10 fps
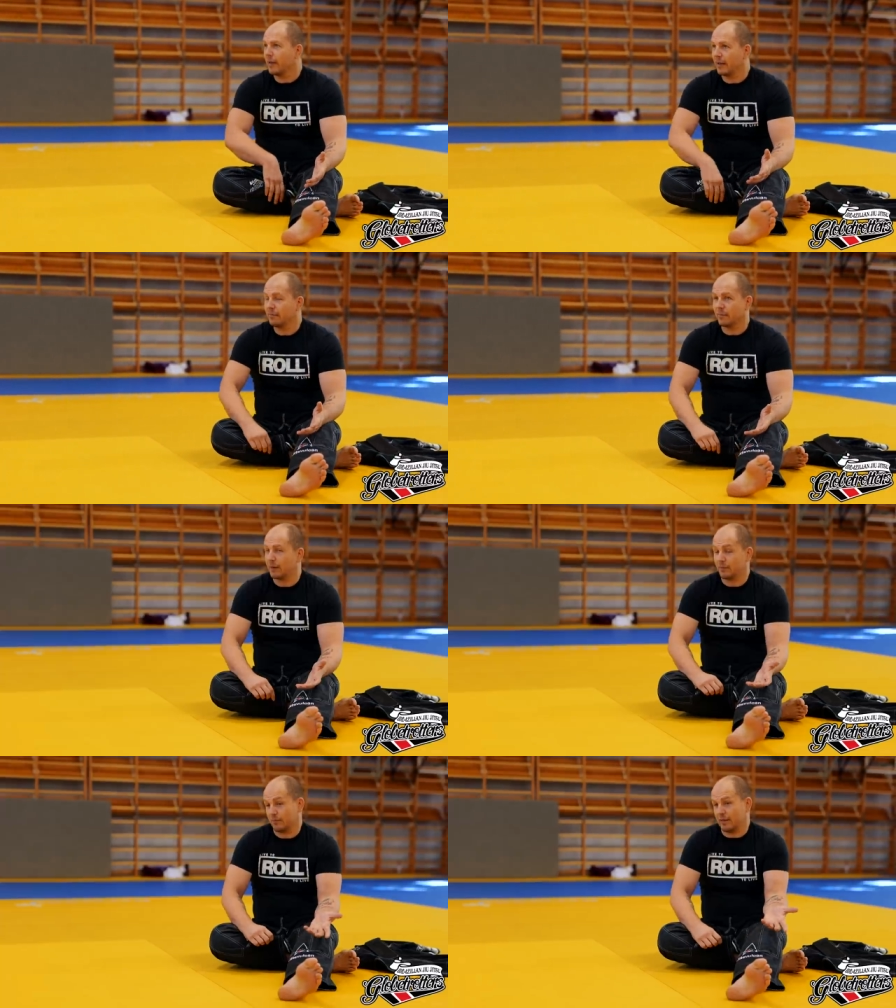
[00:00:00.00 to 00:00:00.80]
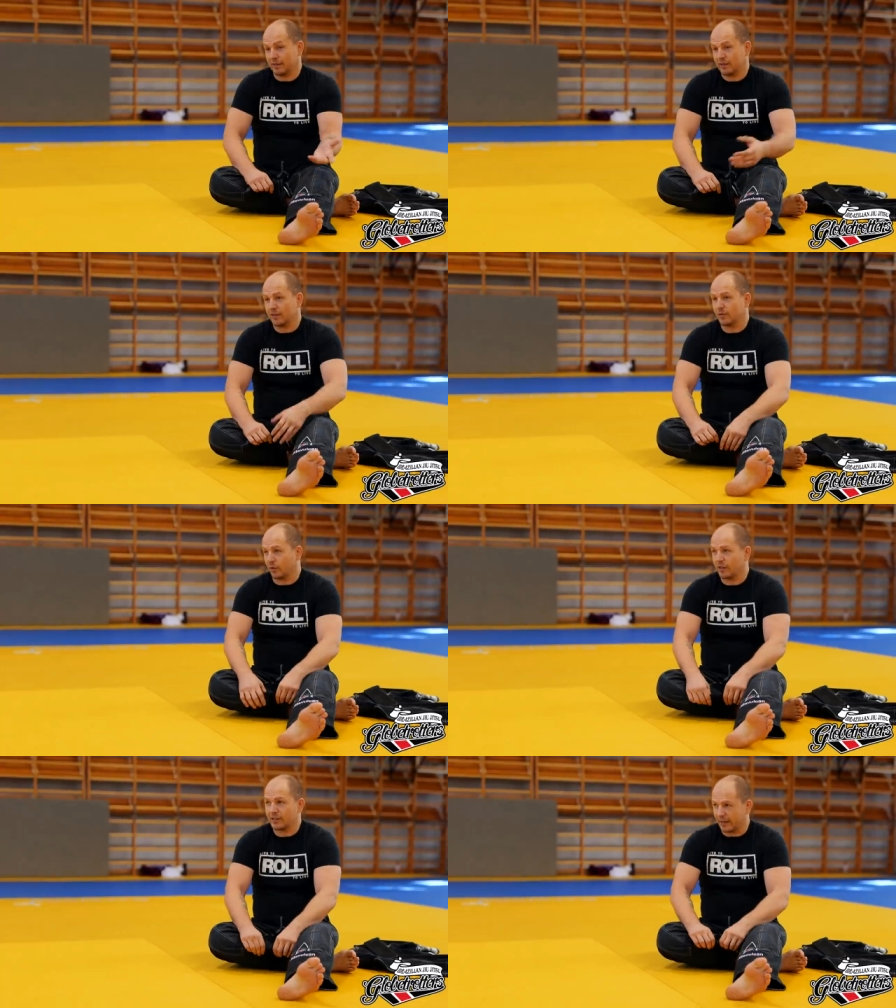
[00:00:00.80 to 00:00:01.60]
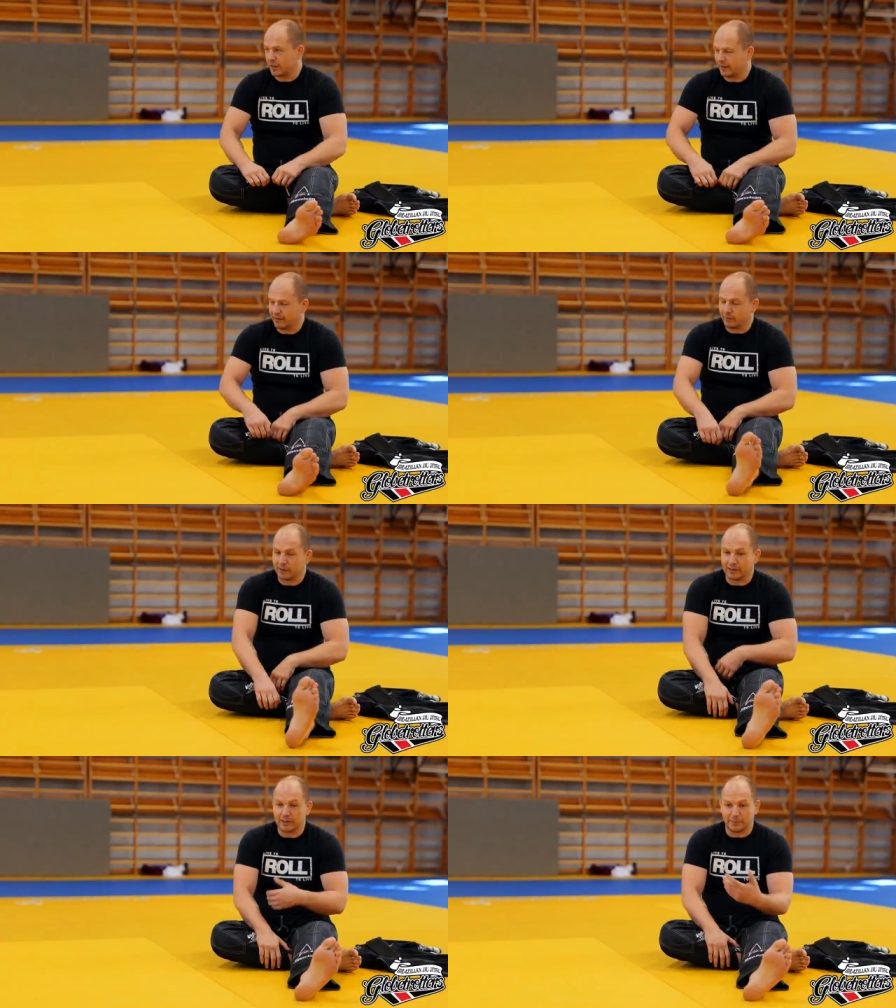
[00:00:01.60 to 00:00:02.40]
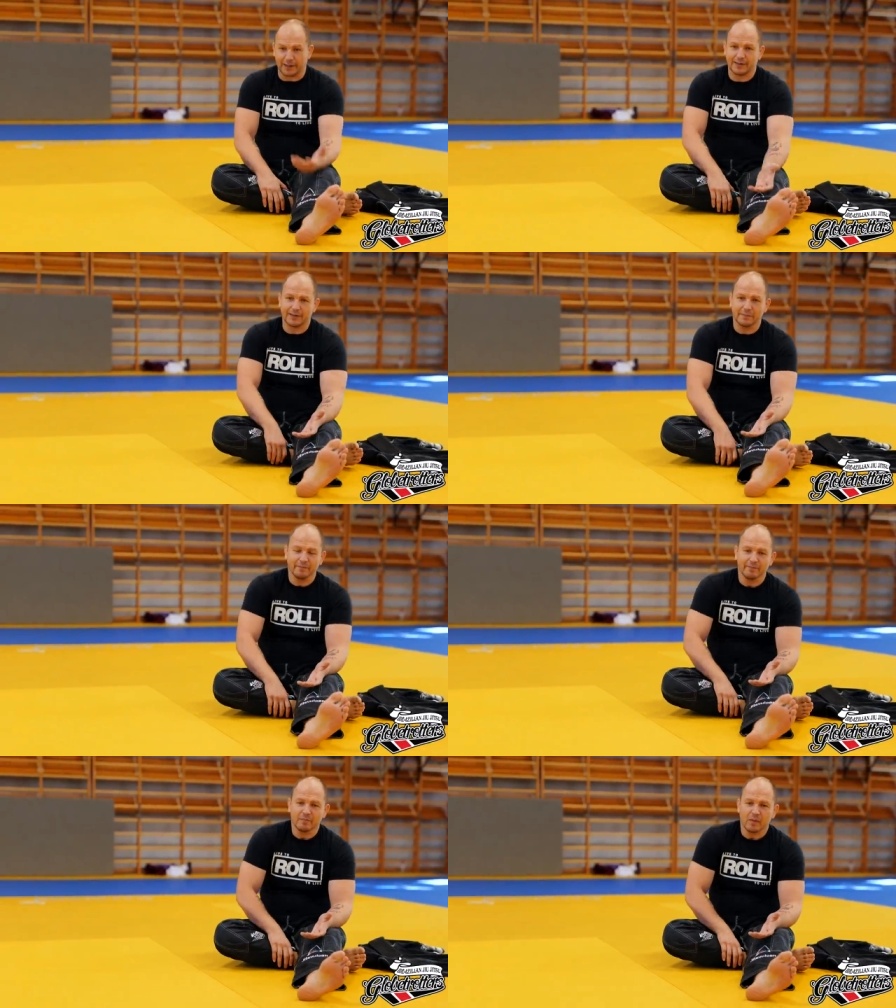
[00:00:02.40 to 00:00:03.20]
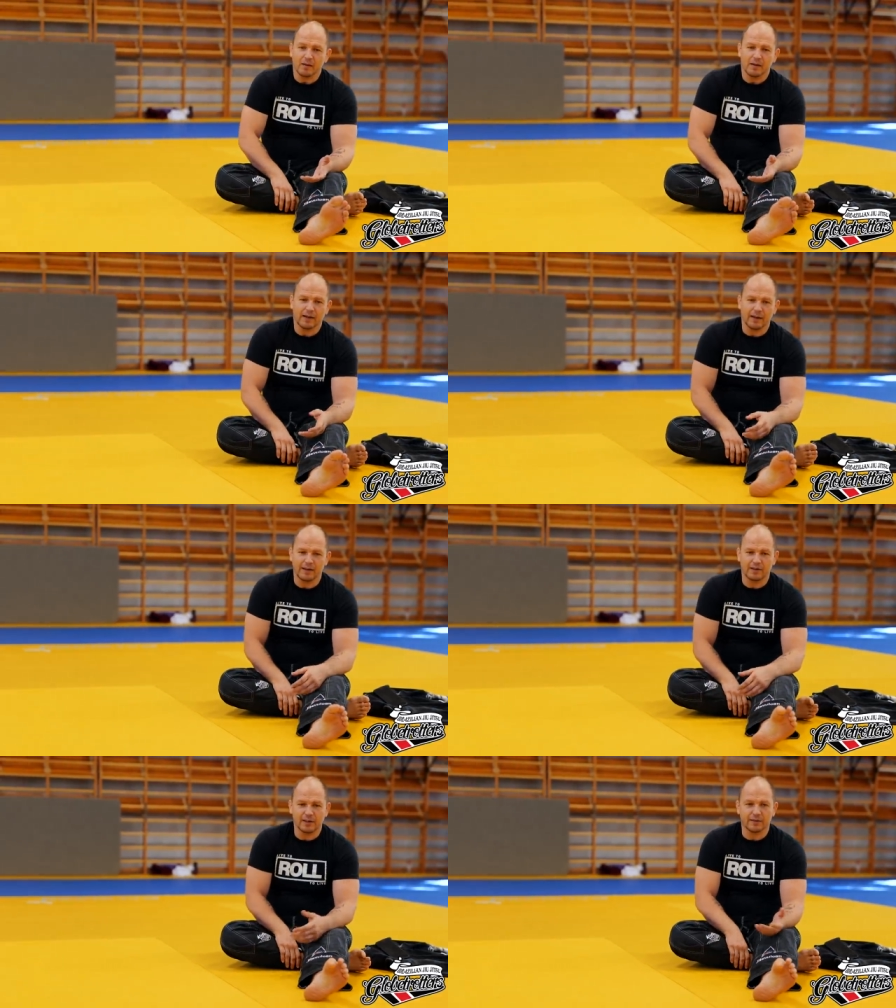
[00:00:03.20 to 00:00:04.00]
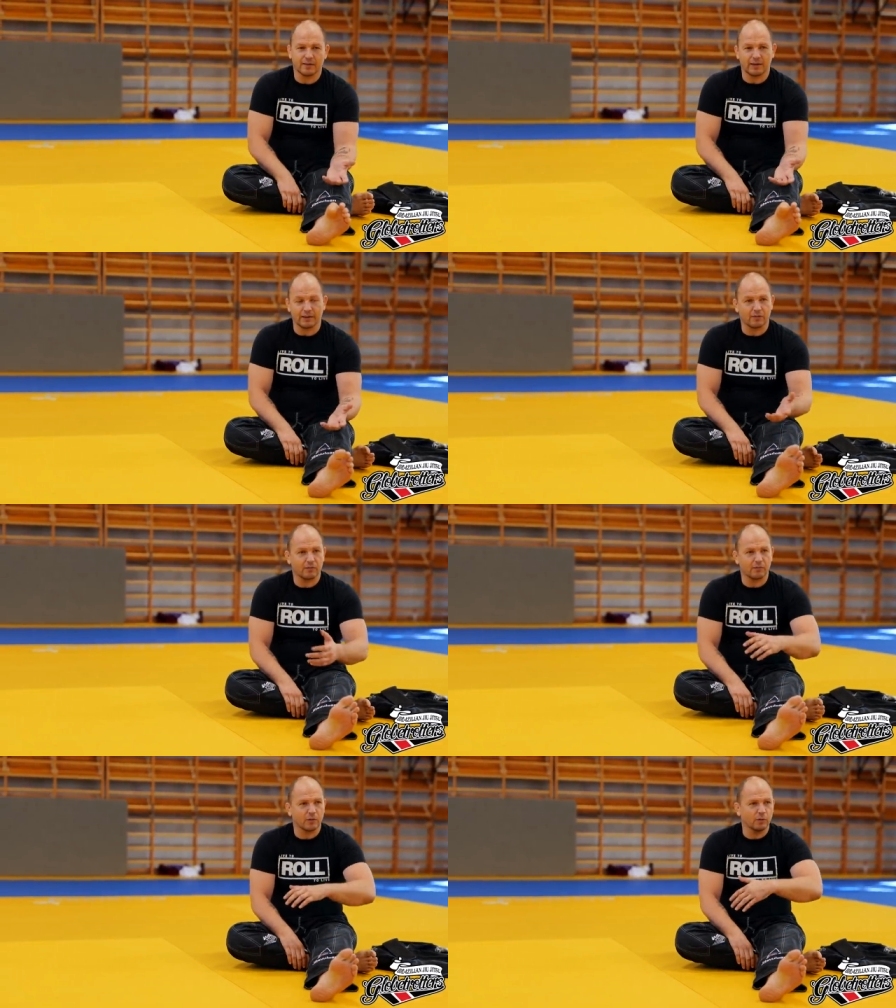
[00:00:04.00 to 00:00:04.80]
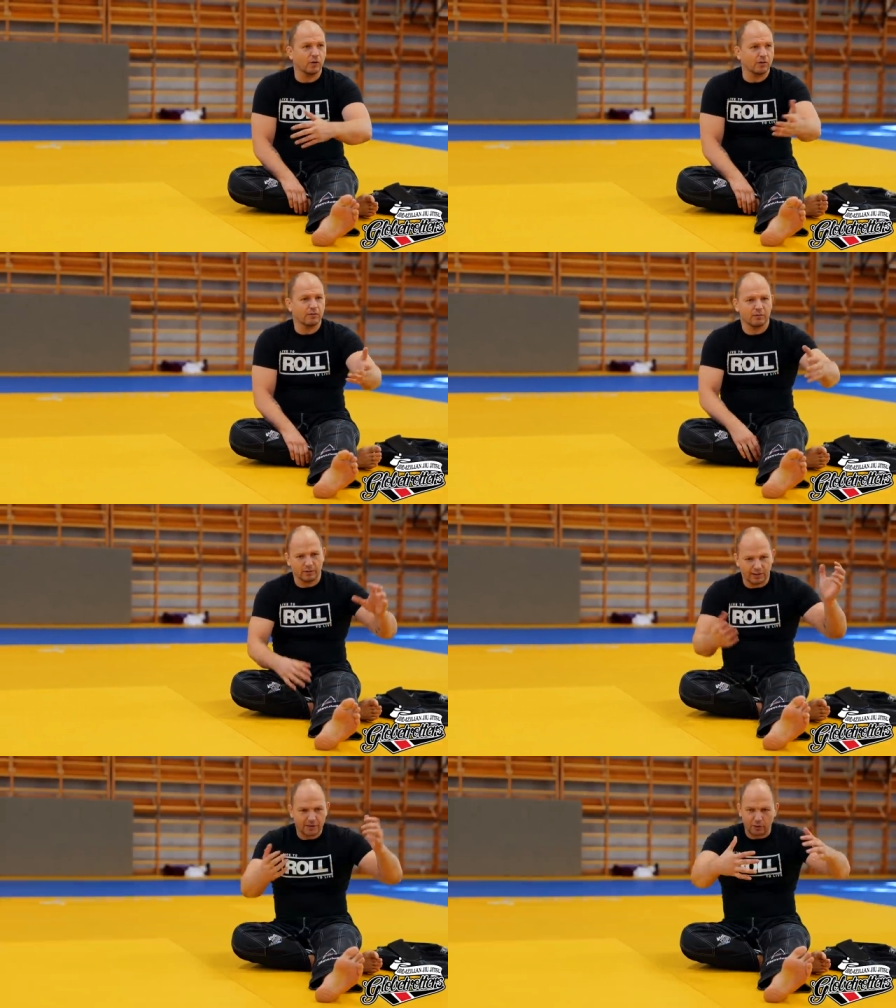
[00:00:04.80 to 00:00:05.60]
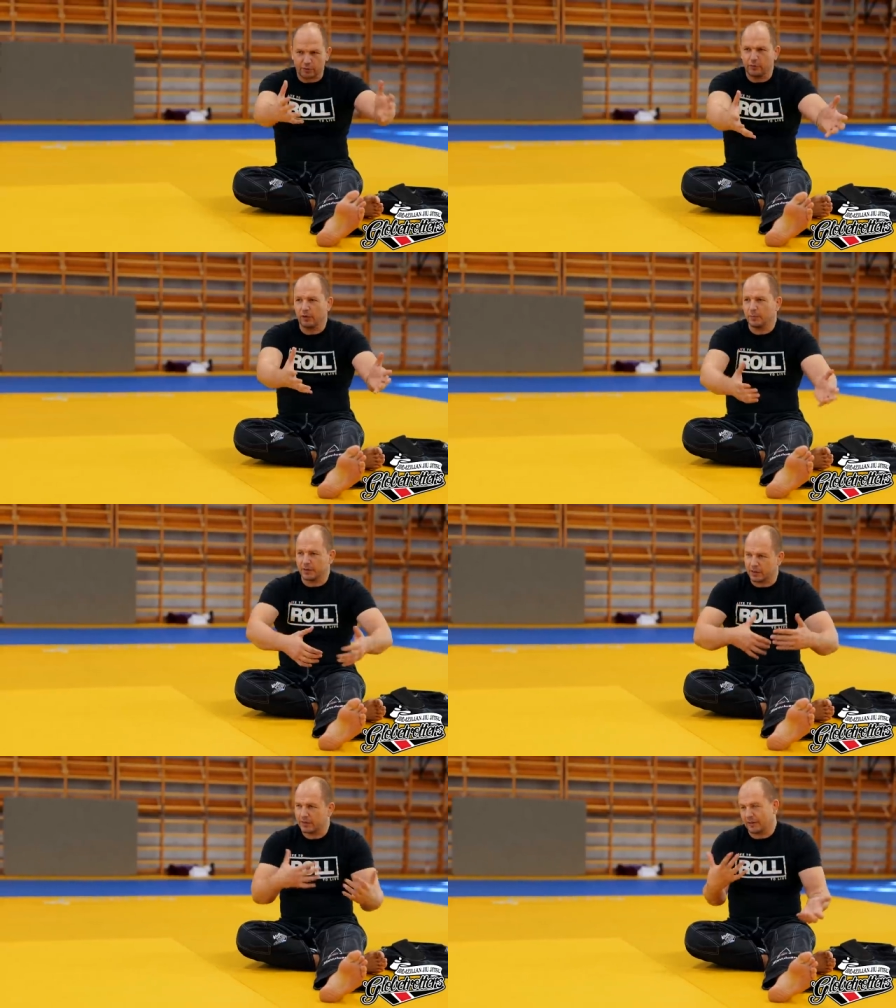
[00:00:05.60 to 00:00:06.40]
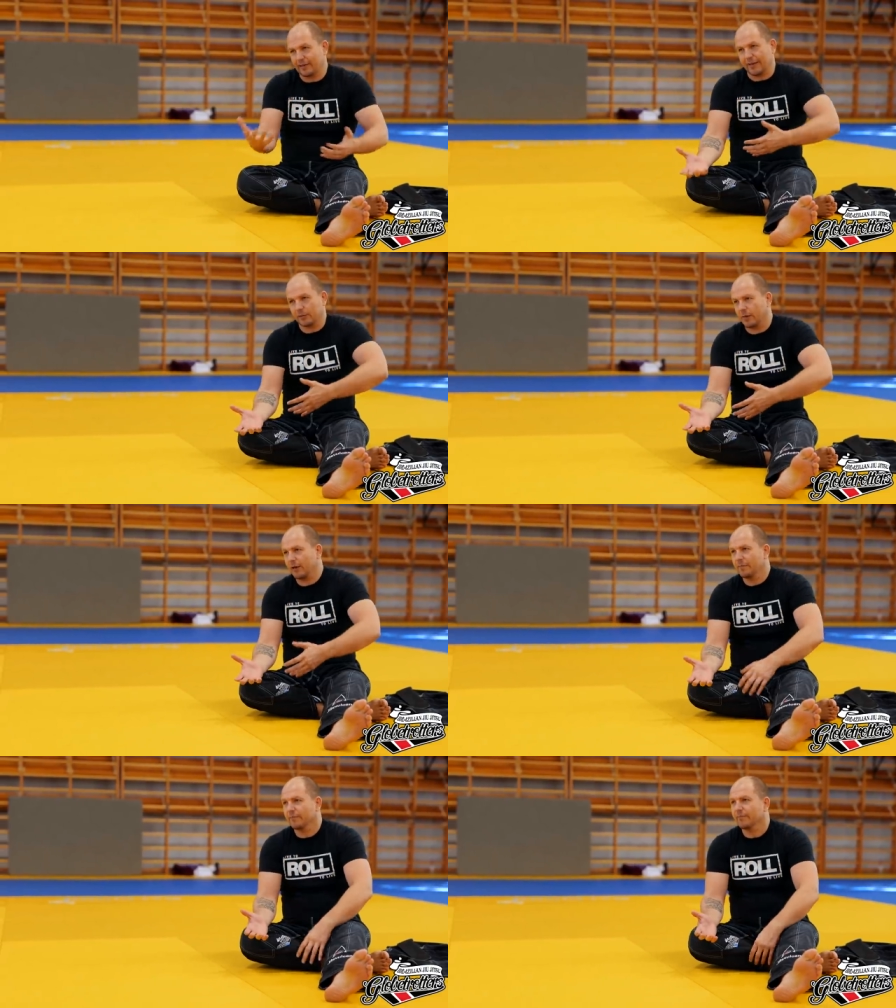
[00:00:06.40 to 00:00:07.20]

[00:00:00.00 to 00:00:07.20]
Yeah. and this is what expect. What is expected. Uh, it's not that you don't. It's your fault, but just it takes a while.